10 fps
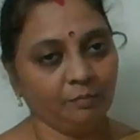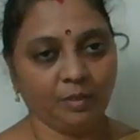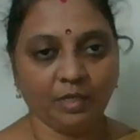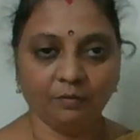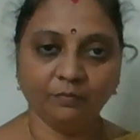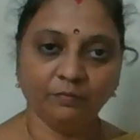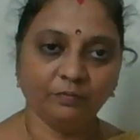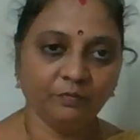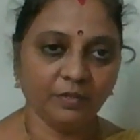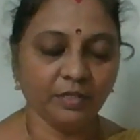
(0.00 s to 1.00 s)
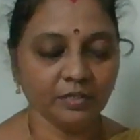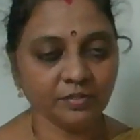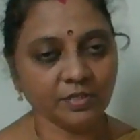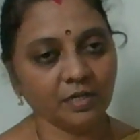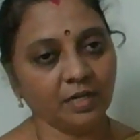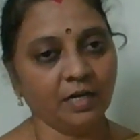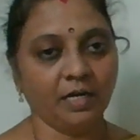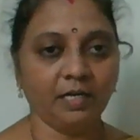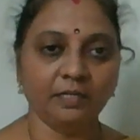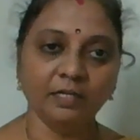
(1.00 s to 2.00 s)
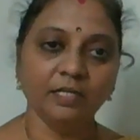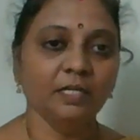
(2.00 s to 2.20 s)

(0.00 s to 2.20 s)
We have finished, and